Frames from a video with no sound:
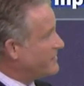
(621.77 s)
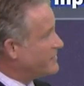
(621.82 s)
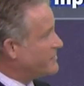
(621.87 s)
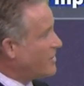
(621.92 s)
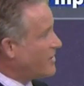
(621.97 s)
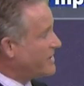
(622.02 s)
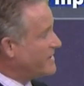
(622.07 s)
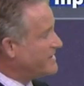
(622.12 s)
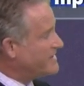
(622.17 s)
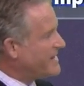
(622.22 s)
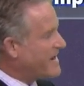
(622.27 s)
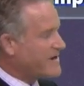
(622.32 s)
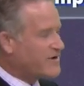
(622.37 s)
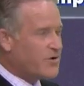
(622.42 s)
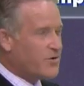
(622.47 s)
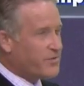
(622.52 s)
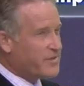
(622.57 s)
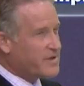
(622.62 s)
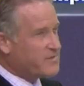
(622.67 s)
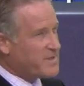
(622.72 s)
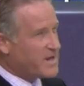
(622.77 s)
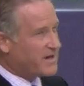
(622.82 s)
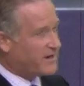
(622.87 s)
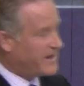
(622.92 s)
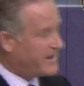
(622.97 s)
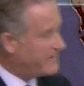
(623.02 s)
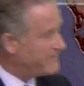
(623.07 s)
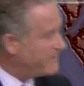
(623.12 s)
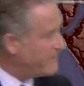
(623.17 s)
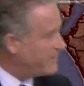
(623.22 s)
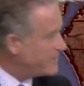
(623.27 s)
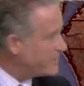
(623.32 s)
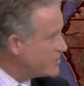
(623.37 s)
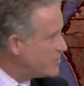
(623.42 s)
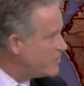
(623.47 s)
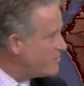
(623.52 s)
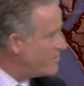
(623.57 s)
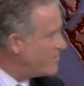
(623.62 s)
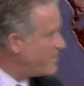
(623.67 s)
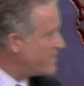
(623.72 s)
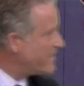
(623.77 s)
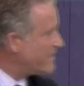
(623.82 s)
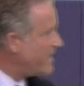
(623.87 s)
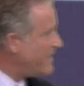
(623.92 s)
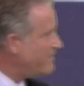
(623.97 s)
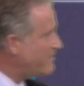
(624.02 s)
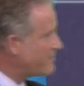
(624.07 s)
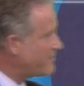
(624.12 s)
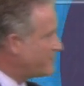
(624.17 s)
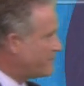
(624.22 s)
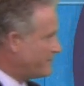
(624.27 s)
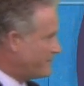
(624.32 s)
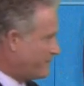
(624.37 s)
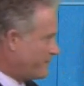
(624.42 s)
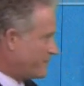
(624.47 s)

Donna, I don't think, made a landfall in Cuba, but it came through the